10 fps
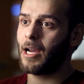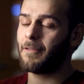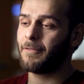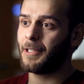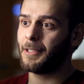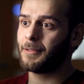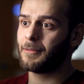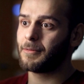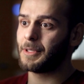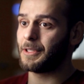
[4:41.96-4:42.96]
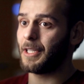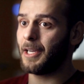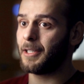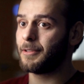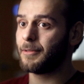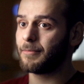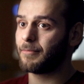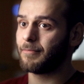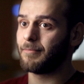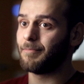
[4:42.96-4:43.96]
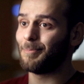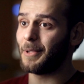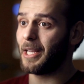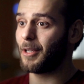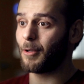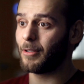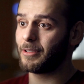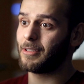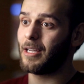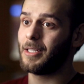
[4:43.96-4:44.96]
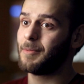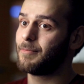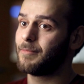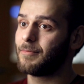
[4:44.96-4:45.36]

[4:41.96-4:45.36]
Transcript: Afraid, scared, praying all the time.